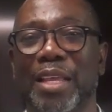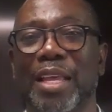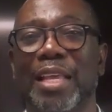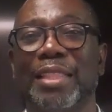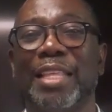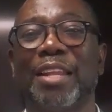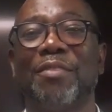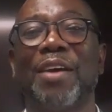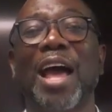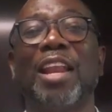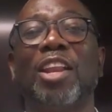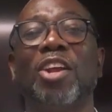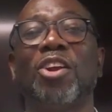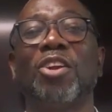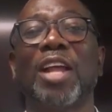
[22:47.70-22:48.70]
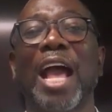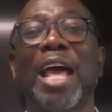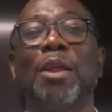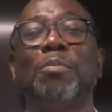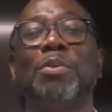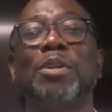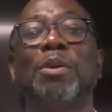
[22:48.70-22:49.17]
that if I learn how
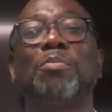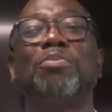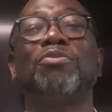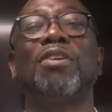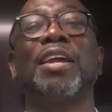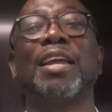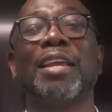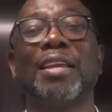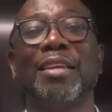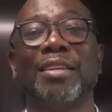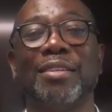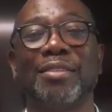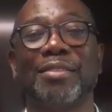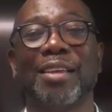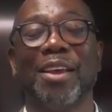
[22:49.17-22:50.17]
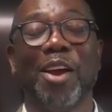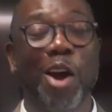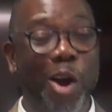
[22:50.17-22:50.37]
to put a praise